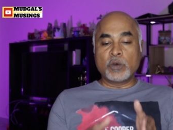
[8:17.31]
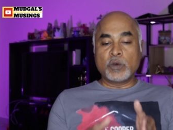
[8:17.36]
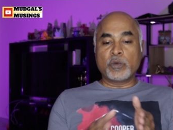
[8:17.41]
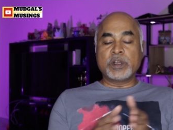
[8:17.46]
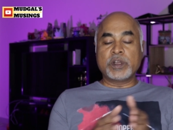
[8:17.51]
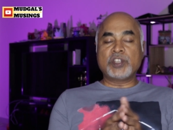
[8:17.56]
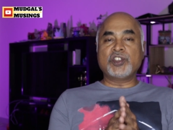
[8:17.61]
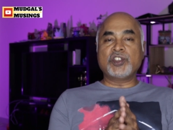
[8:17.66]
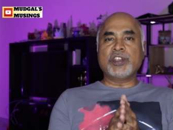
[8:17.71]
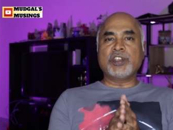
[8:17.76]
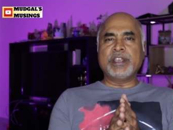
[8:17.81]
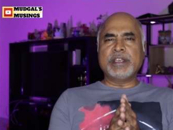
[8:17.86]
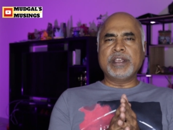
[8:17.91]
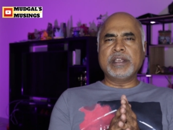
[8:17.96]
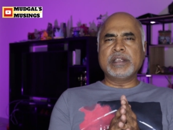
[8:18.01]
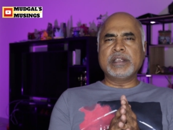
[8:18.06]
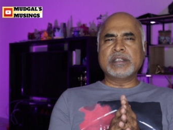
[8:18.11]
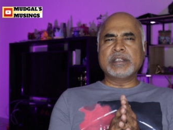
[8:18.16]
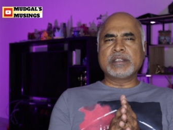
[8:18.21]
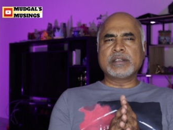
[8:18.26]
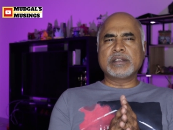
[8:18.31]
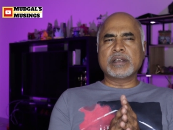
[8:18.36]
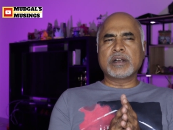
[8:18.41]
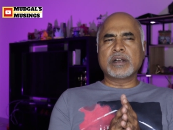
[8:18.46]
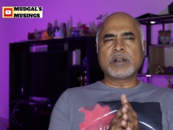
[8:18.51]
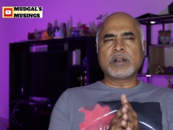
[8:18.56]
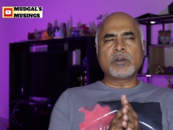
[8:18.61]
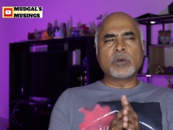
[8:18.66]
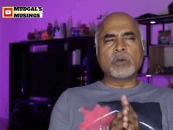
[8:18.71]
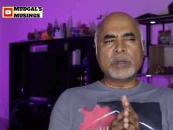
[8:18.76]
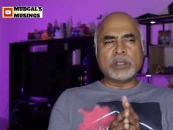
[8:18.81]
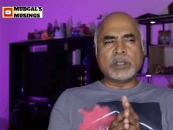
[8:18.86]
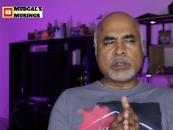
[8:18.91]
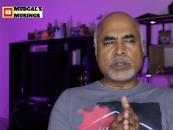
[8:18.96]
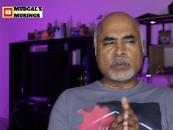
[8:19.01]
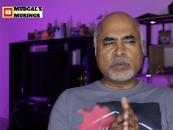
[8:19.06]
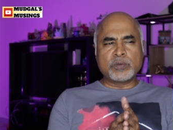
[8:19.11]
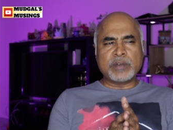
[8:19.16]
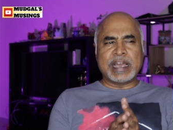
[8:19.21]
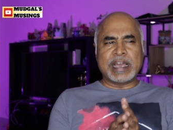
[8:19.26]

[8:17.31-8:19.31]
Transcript: which is going to